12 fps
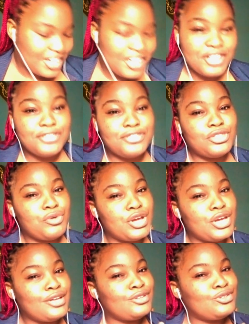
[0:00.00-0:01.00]
In
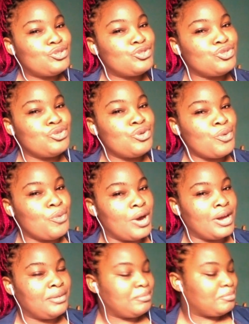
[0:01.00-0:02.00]
3, 2,
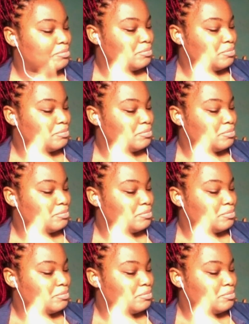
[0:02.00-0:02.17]
1.